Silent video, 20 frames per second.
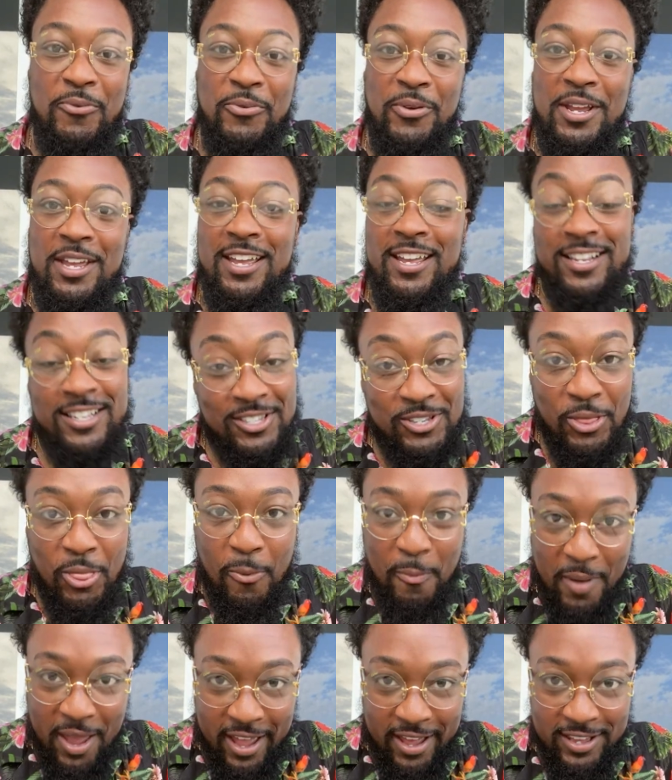We get to
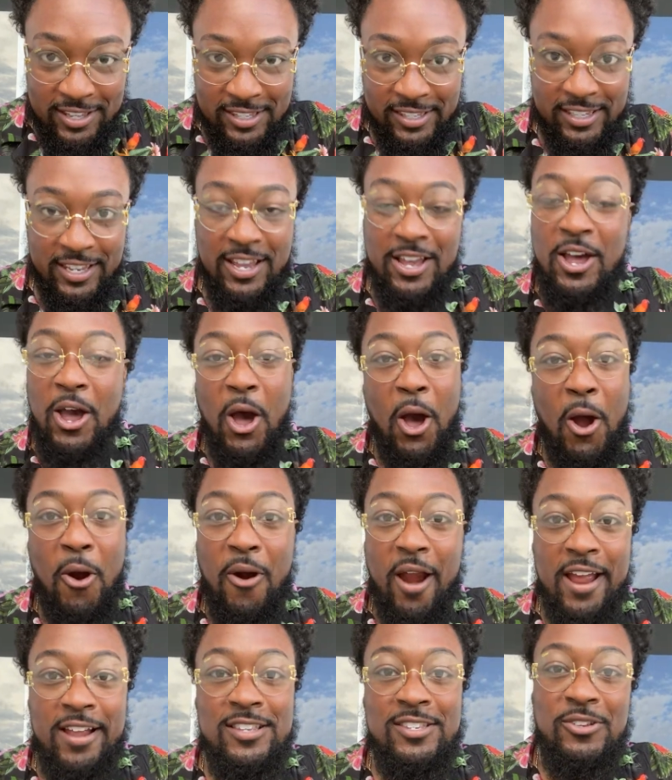the mess. All
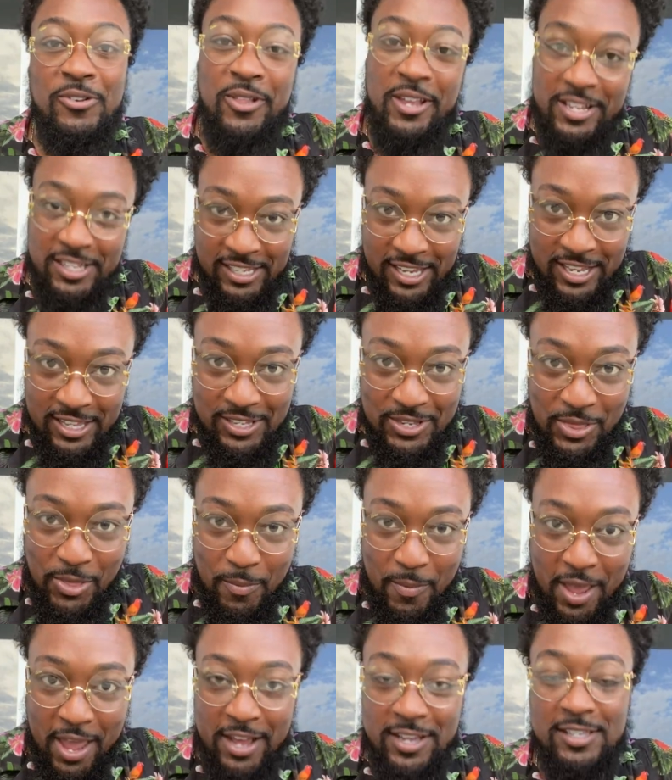right, so let's get to the
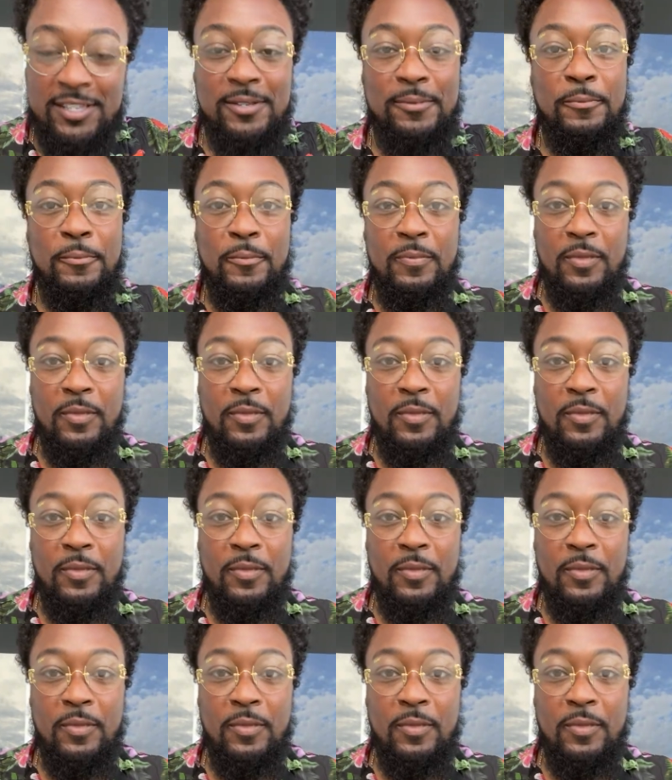mess.